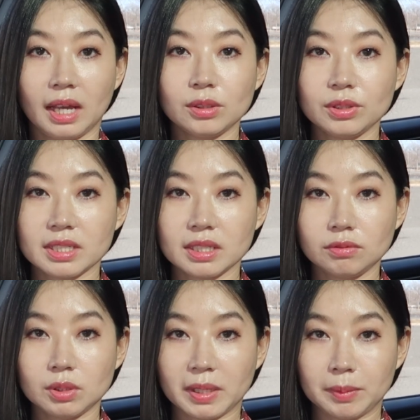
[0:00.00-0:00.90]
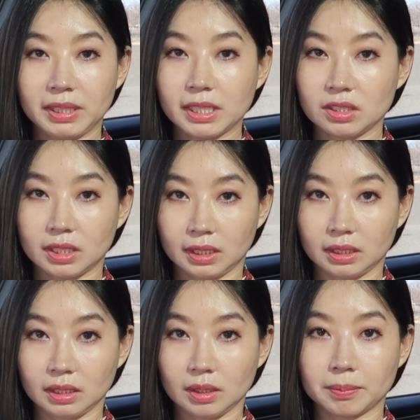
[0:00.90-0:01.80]
I received my
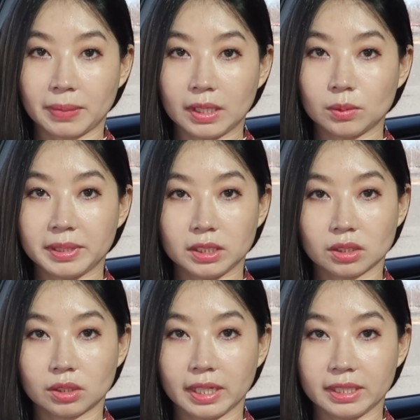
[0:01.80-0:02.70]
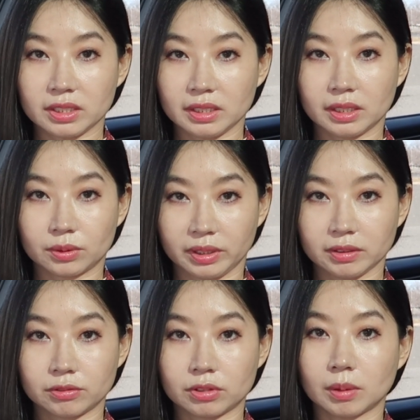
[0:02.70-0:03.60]
PhD in biomedical
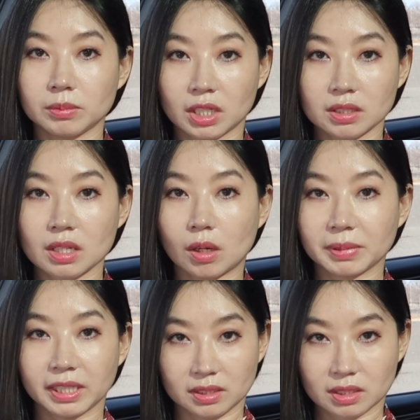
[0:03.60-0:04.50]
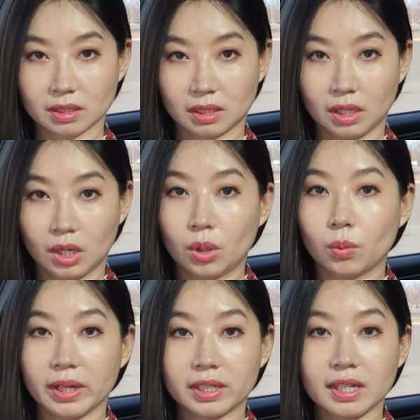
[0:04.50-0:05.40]
engineering from Johns Hopkins,
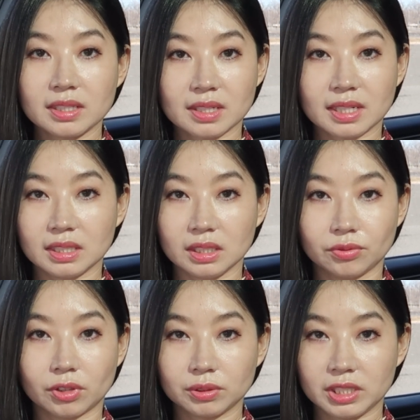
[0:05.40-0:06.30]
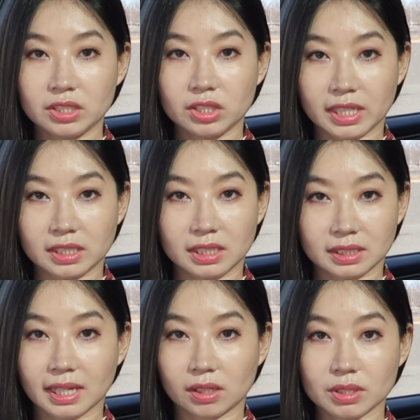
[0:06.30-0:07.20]
where I studied voltage
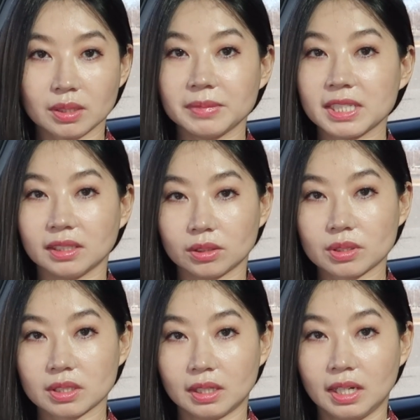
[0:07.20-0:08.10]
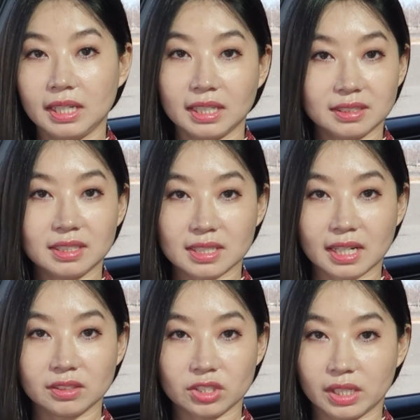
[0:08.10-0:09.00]
gated calcium channels and
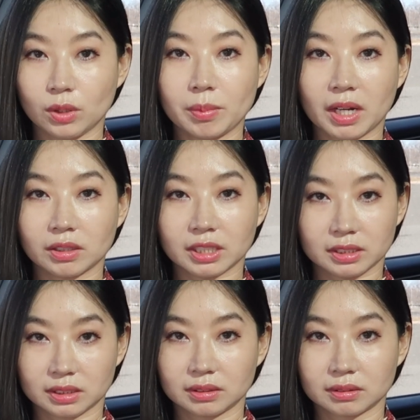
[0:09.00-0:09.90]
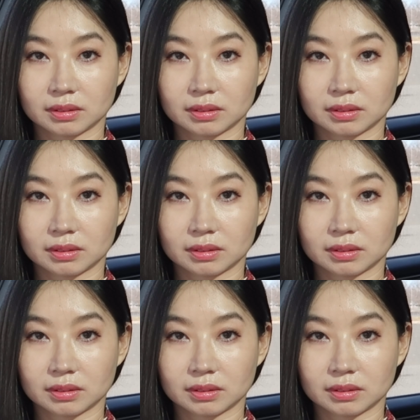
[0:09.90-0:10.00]
designed channel blockers.